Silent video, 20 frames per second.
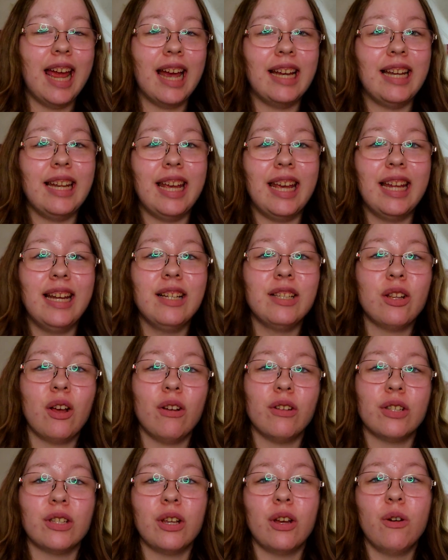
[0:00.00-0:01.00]
And it is
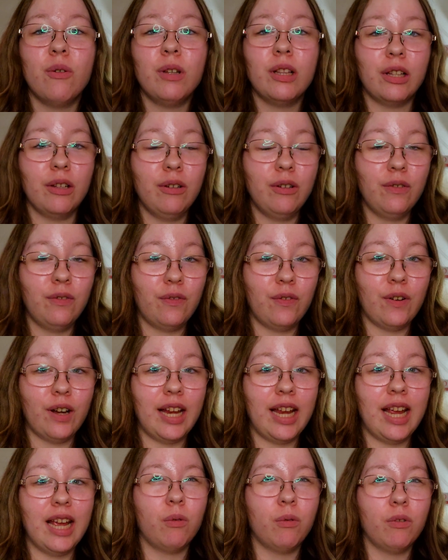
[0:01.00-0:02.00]
also
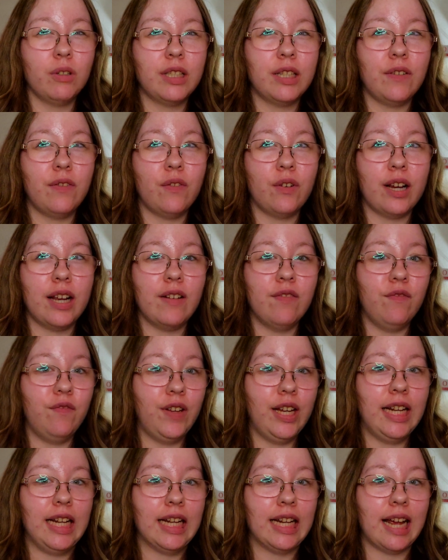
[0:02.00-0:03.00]
gluten-free, cruelty-free, and
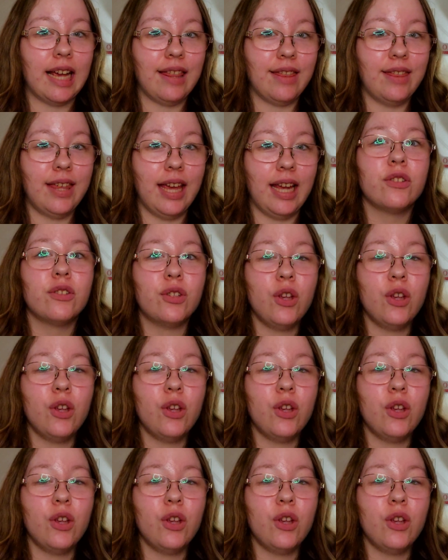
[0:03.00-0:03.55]
vegan, I think.